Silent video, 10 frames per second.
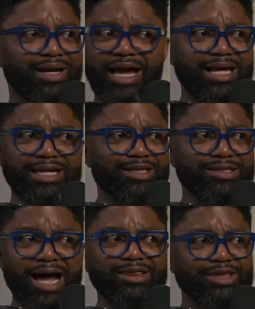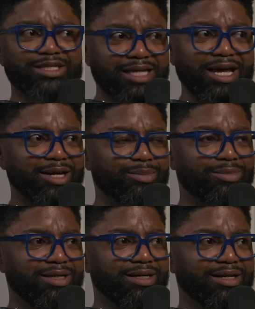And it is not the same
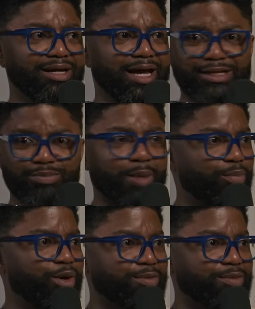as my prep